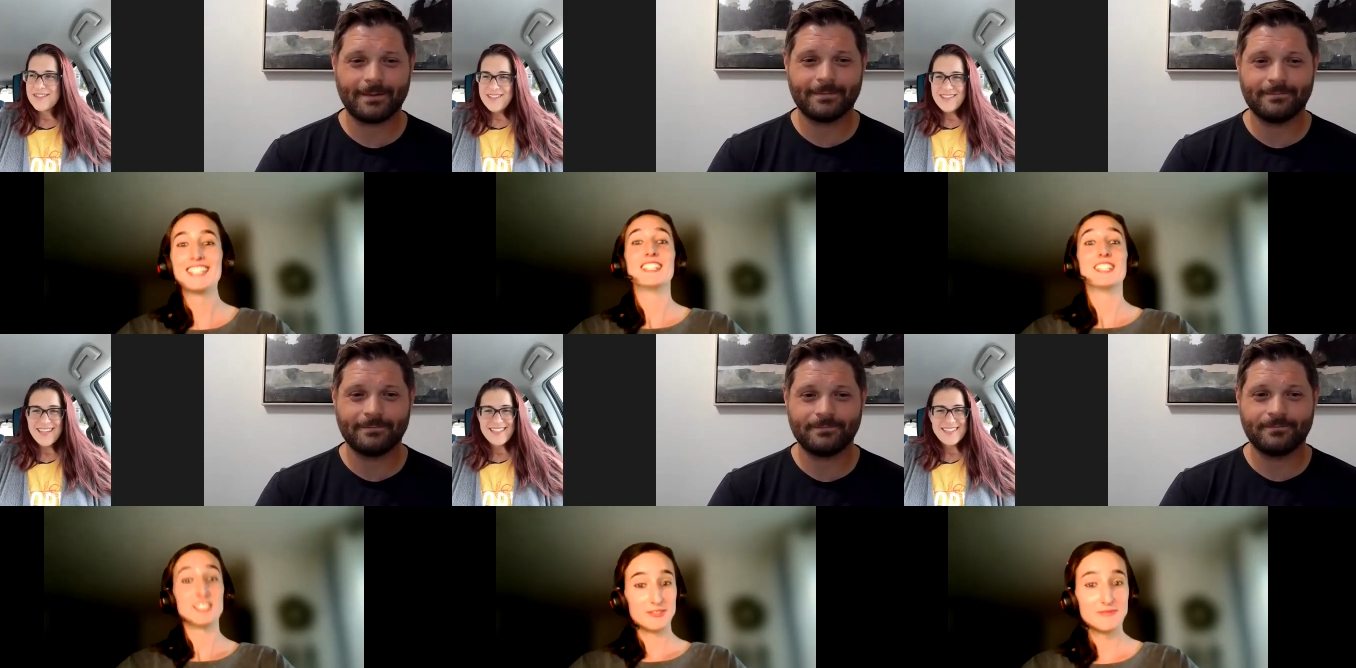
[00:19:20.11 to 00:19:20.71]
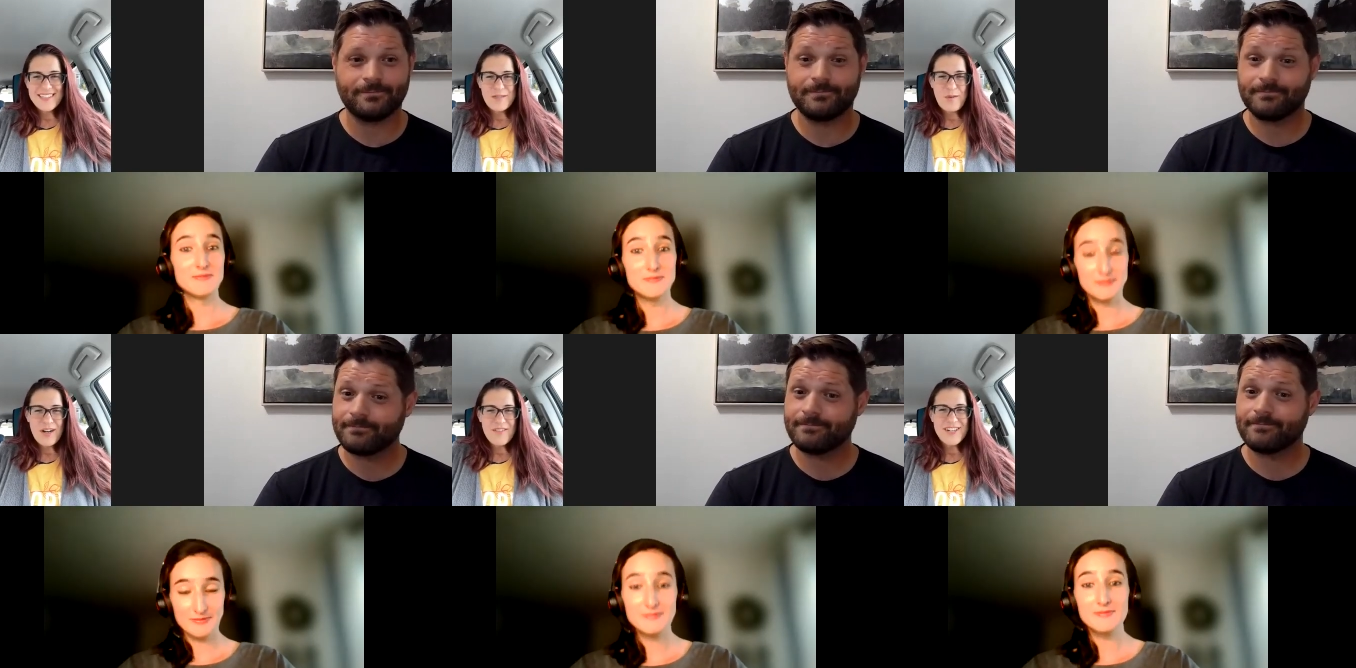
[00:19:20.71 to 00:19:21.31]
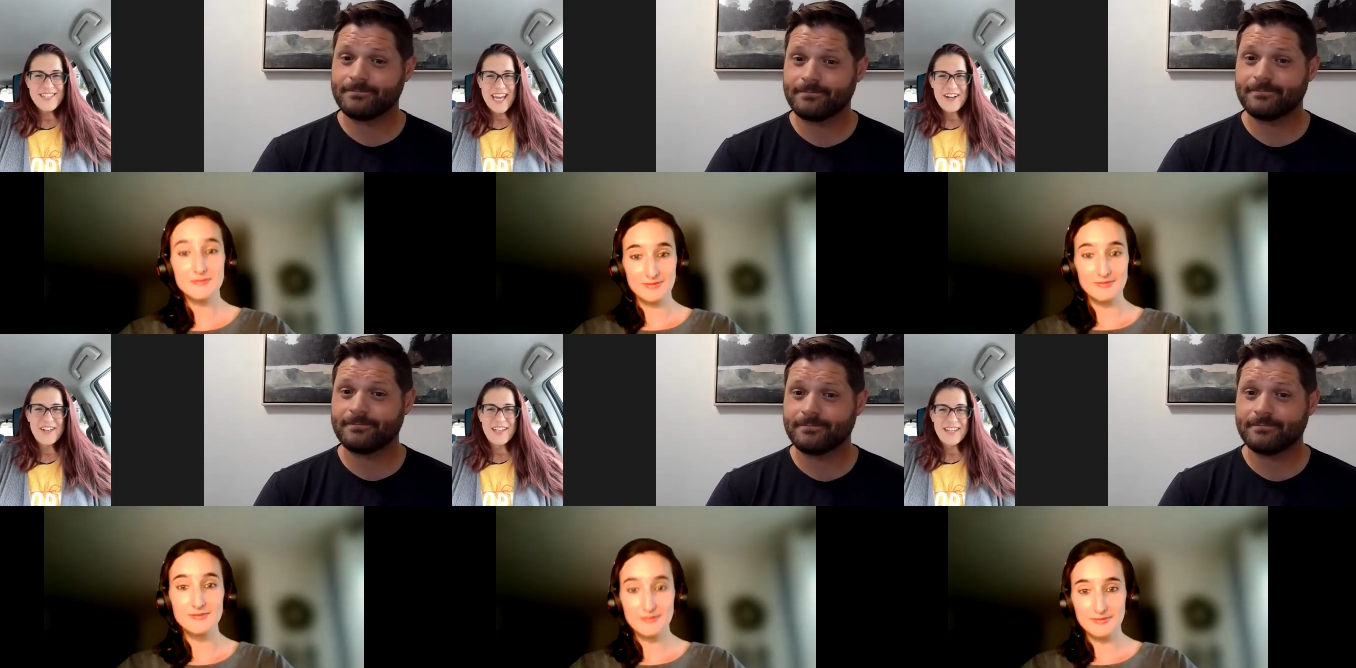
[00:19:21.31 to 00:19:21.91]
Speaker 1: Like it's, it's part of your
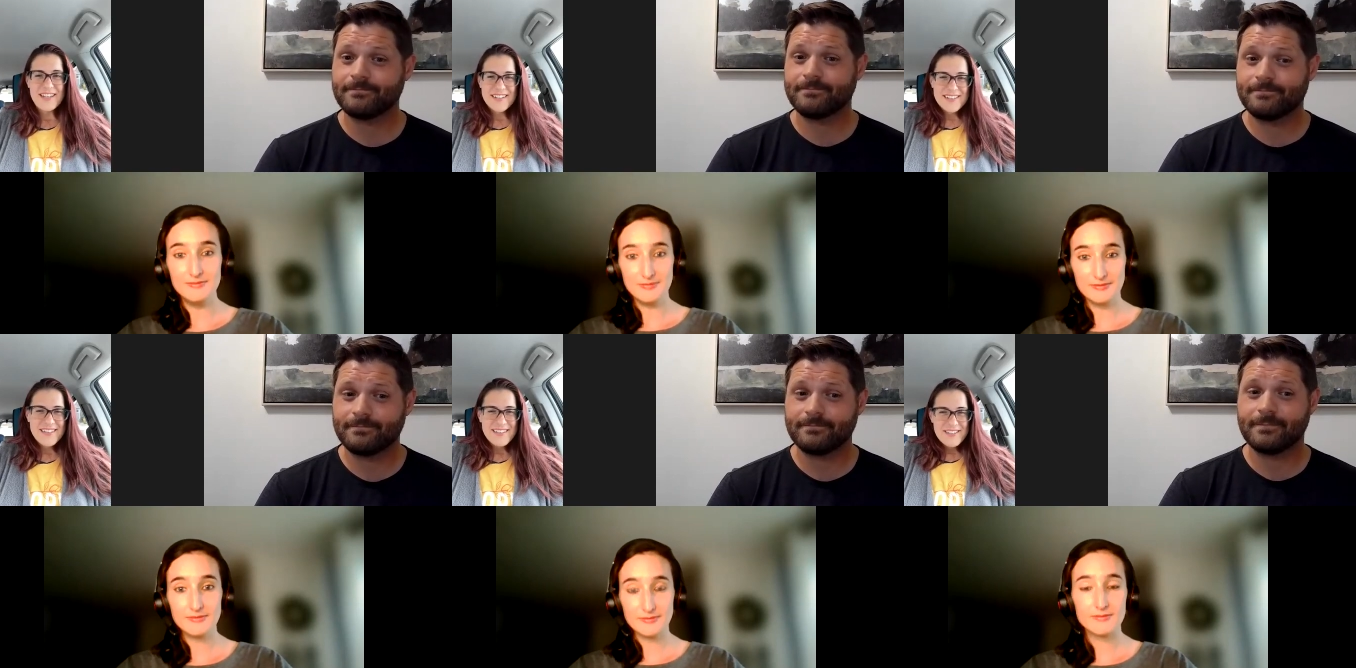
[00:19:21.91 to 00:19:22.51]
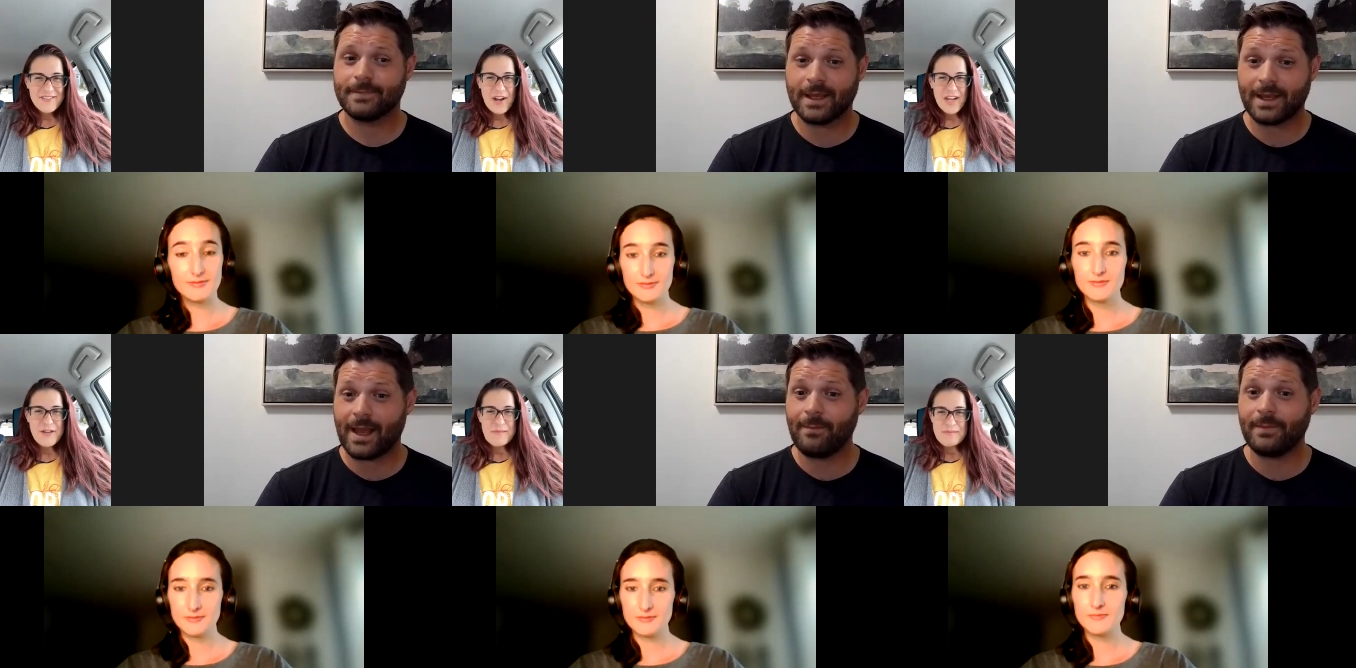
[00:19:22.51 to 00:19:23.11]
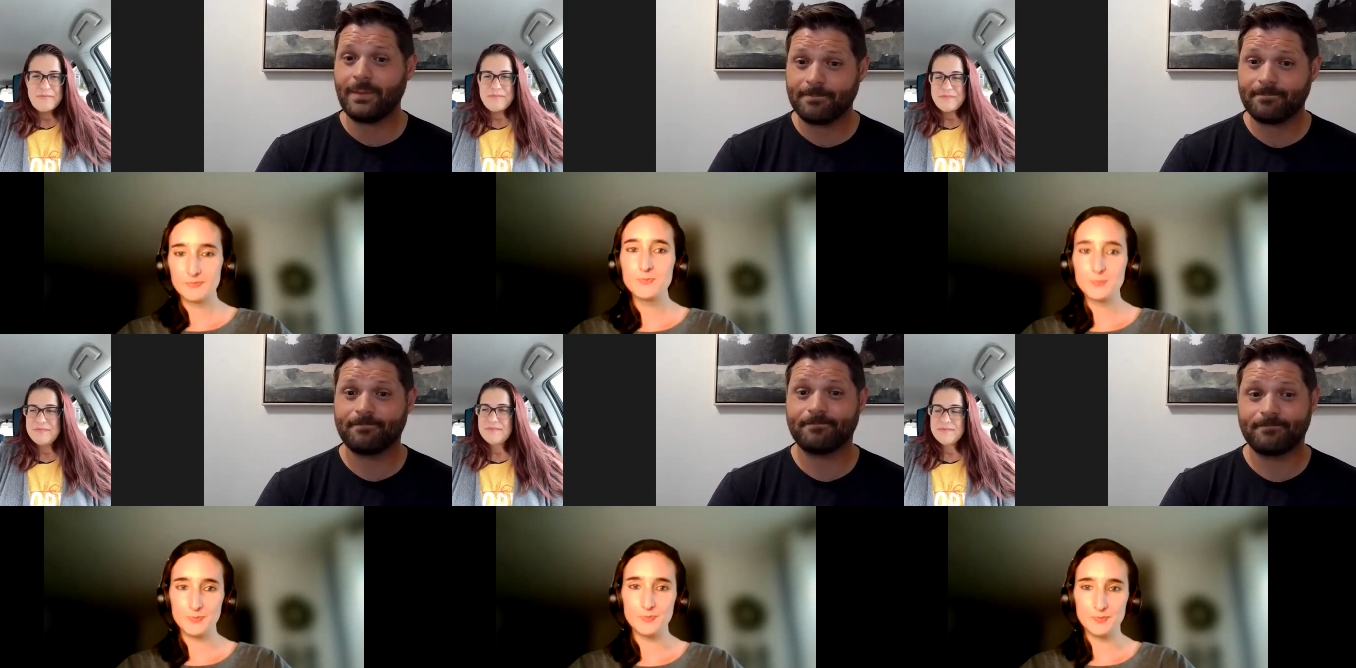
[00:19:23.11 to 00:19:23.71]
integrity, right? It can
Speaker 2: be.
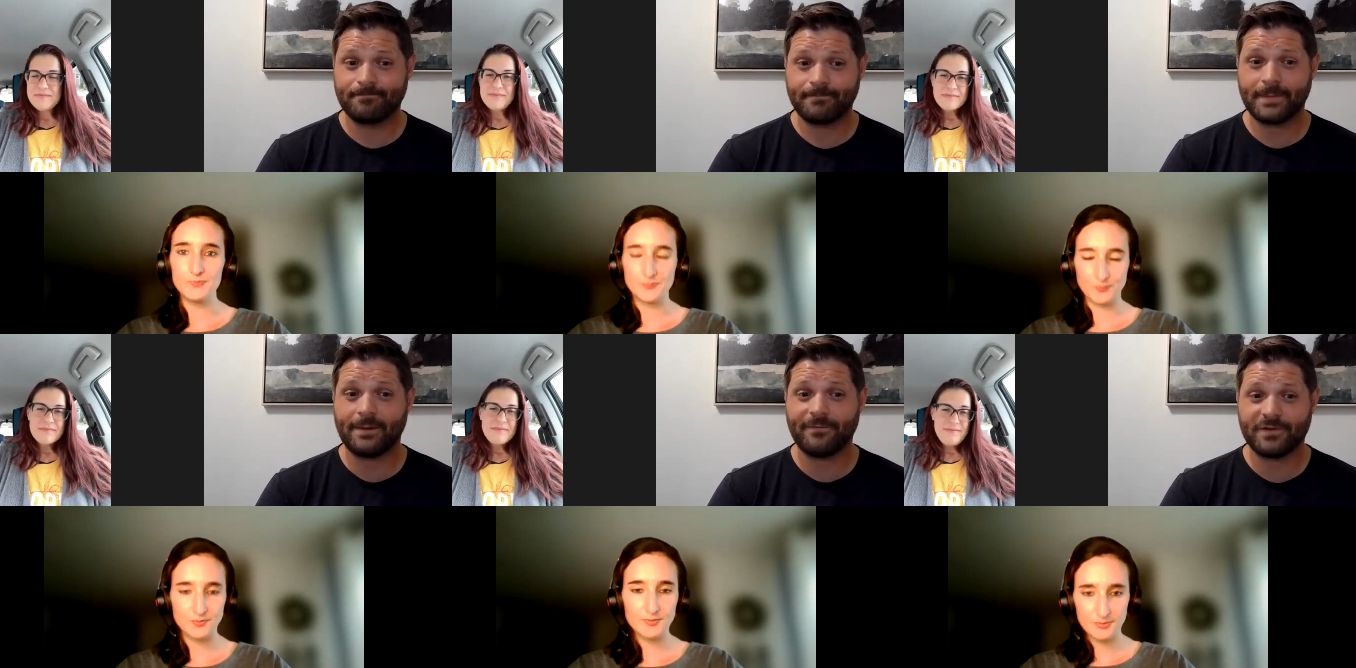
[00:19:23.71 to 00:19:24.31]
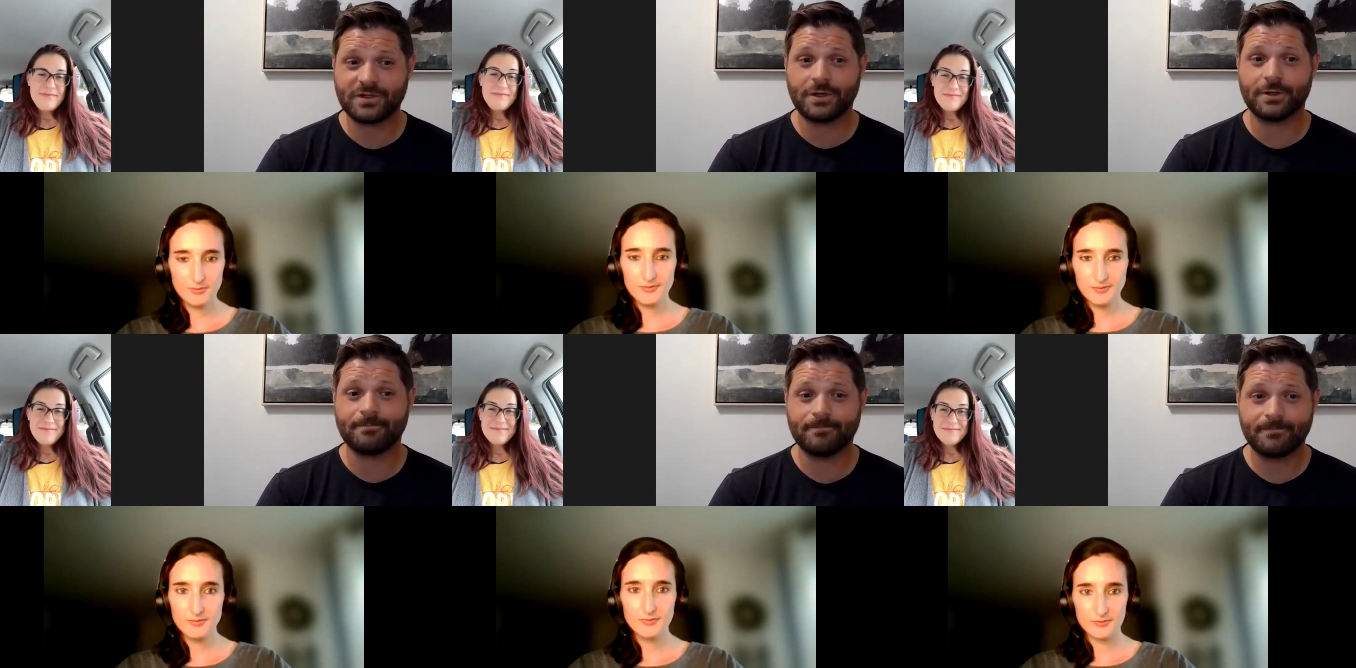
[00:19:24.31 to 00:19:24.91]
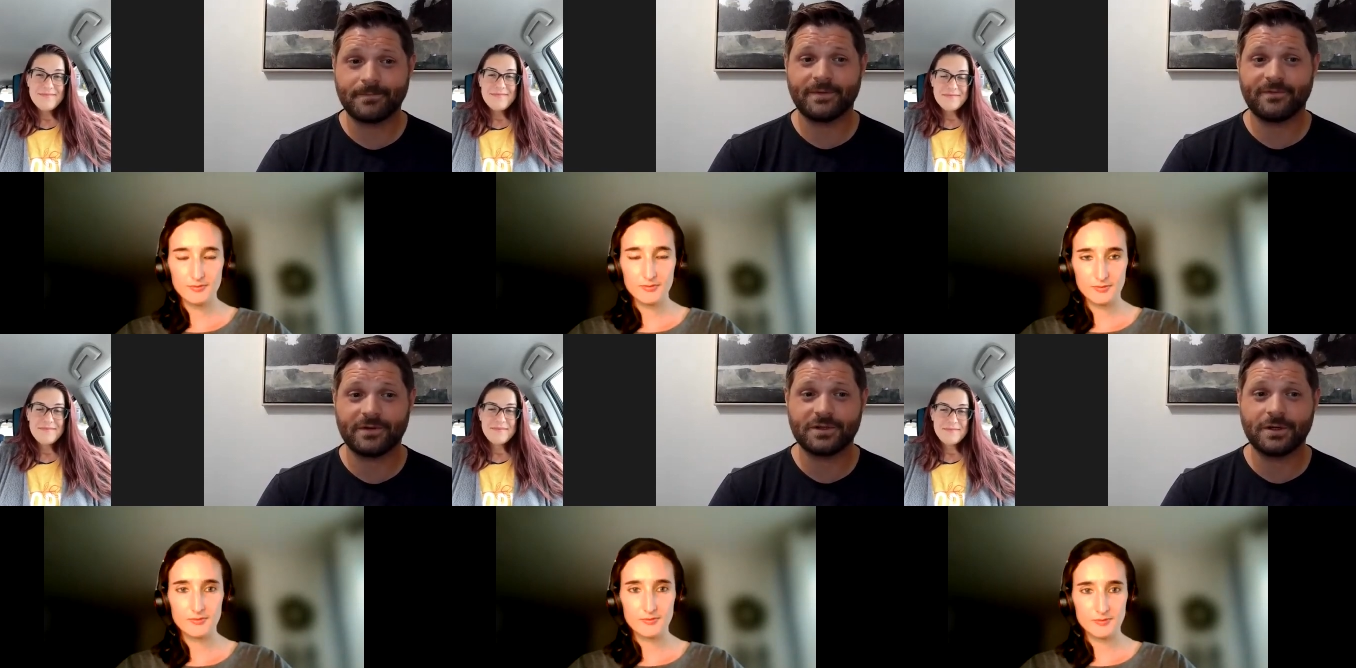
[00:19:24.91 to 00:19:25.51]
Yeah, for sure.
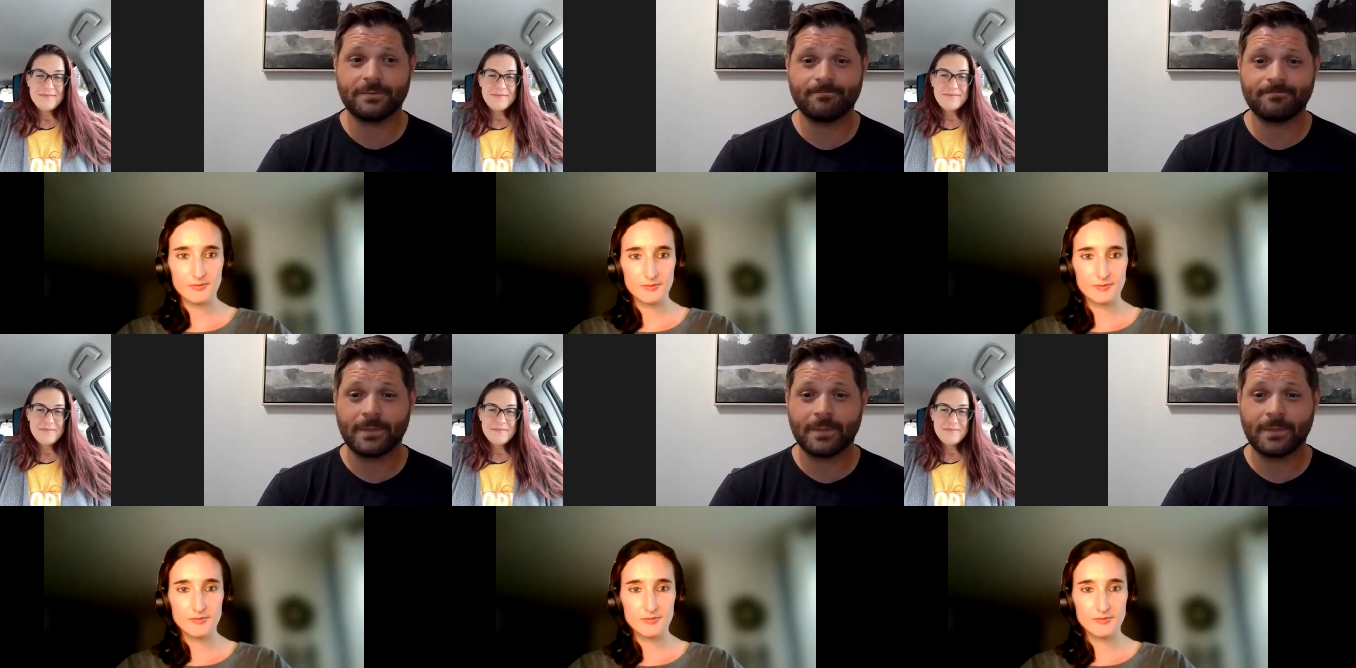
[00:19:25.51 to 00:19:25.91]
For sure.